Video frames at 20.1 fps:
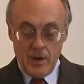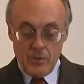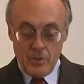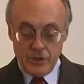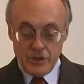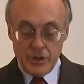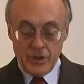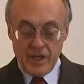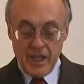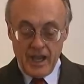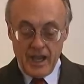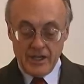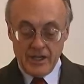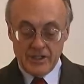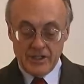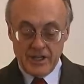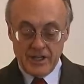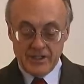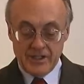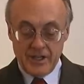Richard Gage
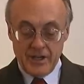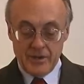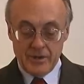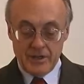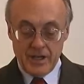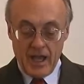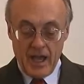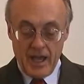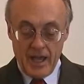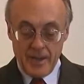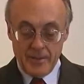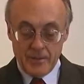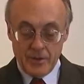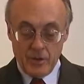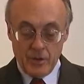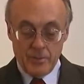says they are timed,